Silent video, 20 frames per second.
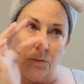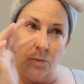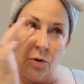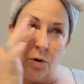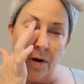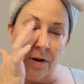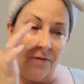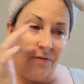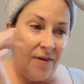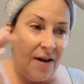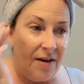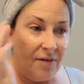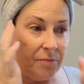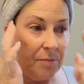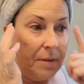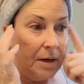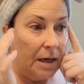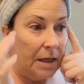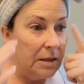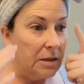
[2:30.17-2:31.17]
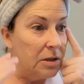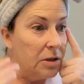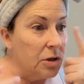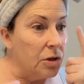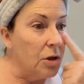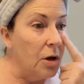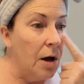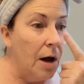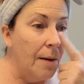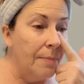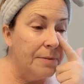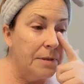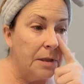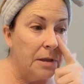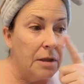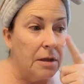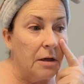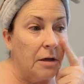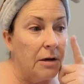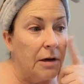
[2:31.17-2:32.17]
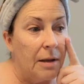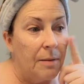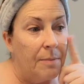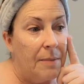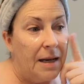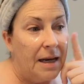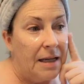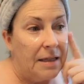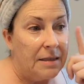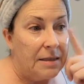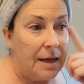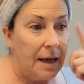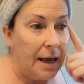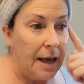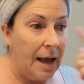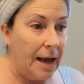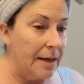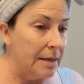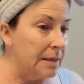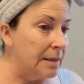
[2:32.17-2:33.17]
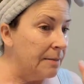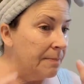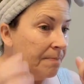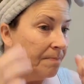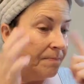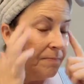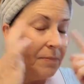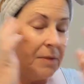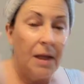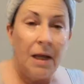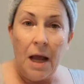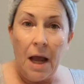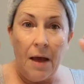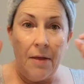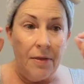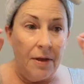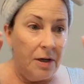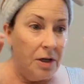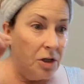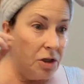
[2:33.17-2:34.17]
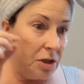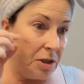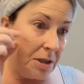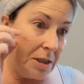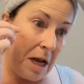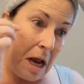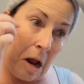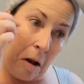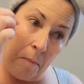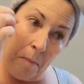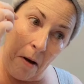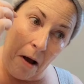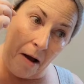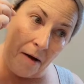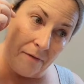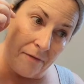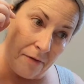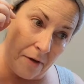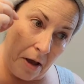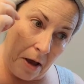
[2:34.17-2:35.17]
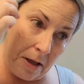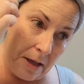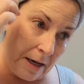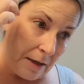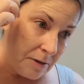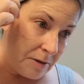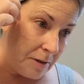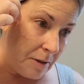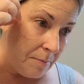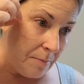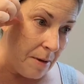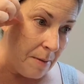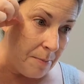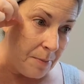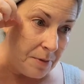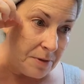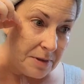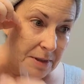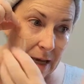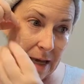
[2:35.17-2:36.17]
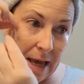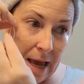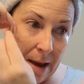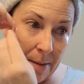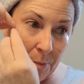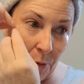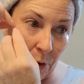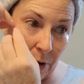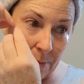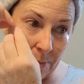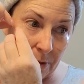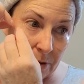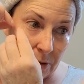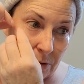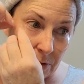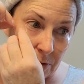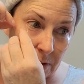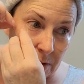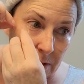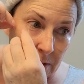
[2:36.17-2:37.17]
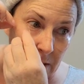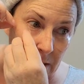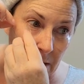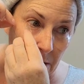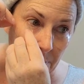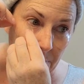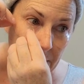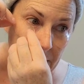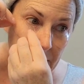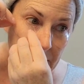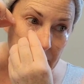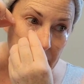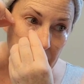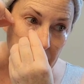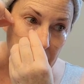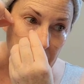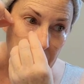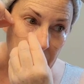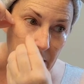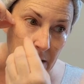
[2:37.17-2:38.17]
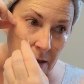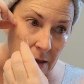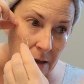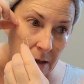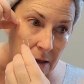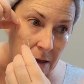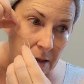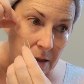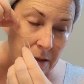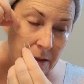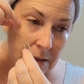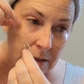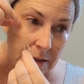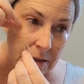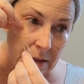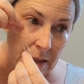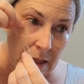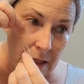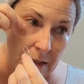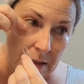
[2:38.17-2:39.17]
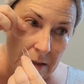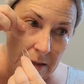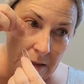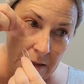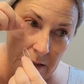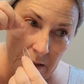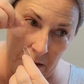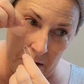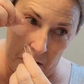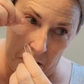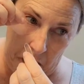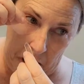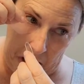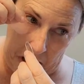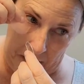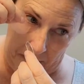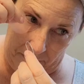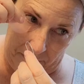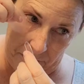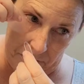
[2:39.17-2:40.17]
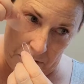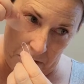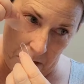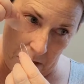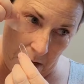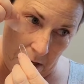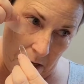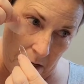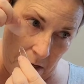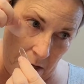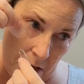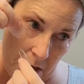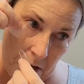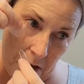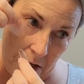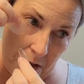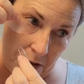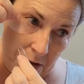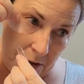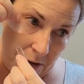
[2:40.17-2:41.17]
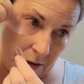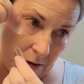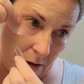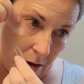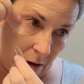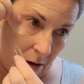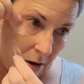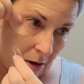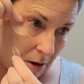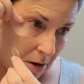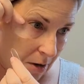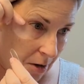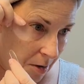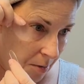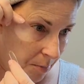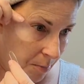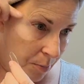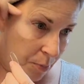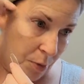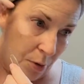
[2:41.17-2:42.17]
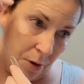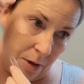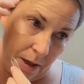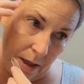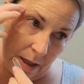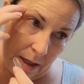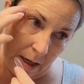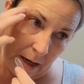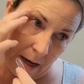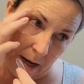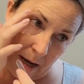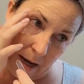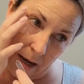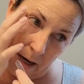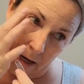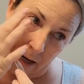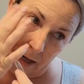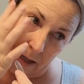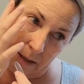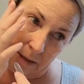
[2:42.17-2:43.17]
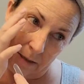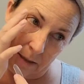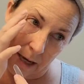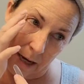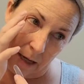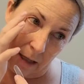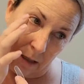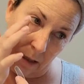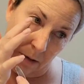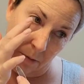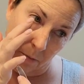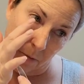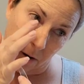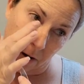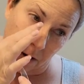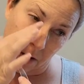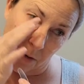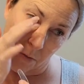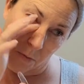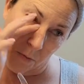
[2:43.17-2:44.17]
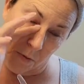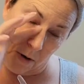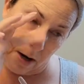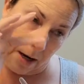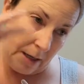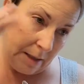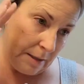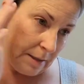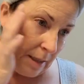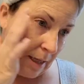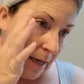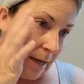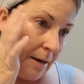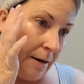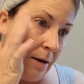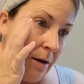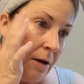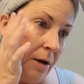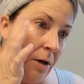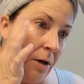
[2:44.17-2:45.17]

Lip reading: 25 minutes, up to 30 minutes, I guess. And then you just take them off. Now, some people say, yeah, Maureen, but there's this little piece of skin still left. You just put it on exactly where you want it.